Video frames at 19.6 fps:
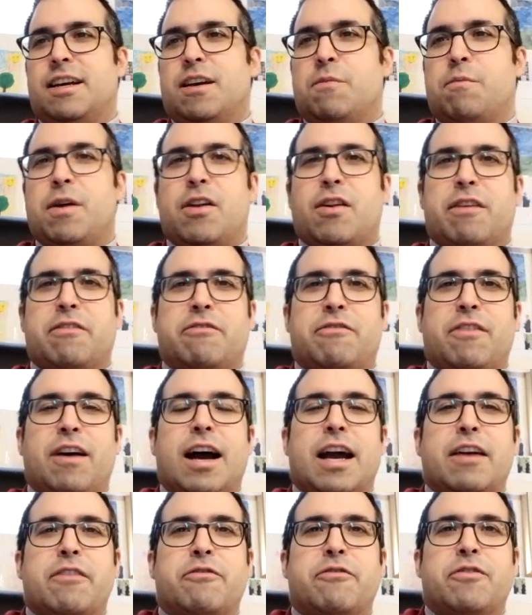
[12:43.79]
Para
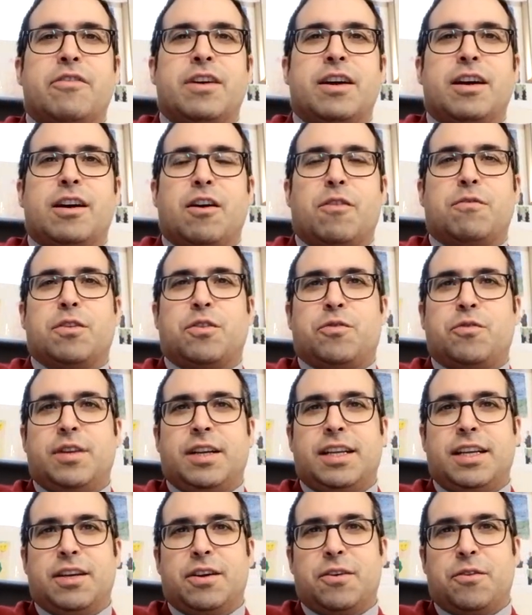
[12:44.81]
5 of the
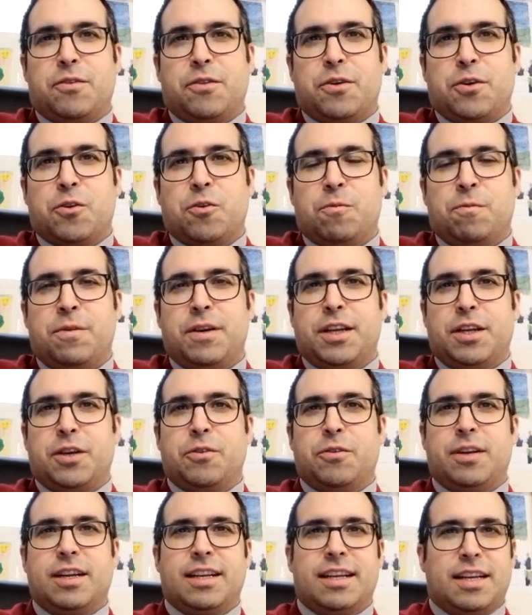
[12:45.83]
Treaty on the European
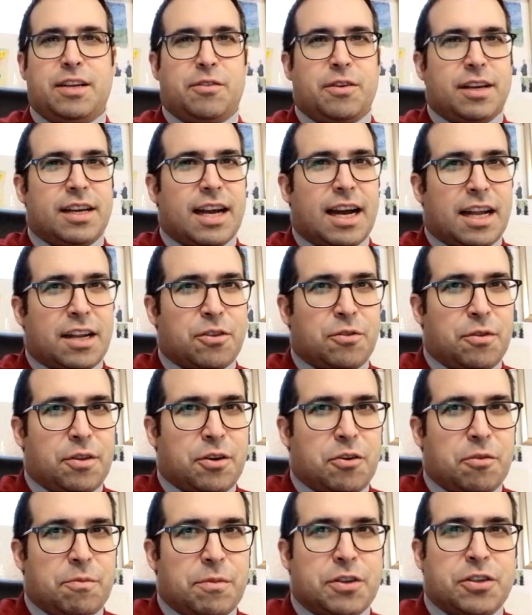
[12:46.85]
Union in regard to the
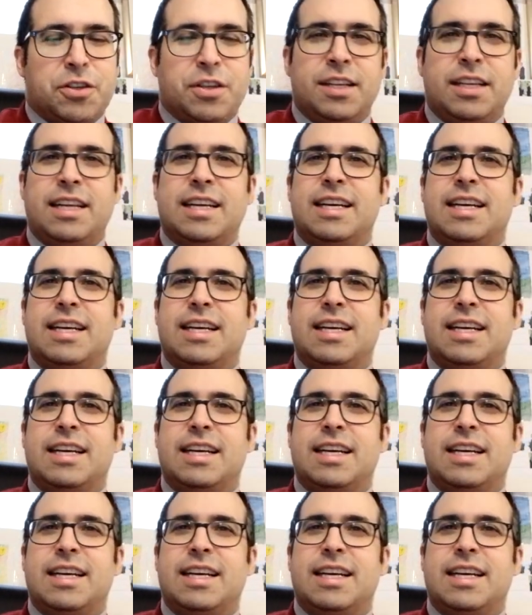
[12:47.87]
Commission,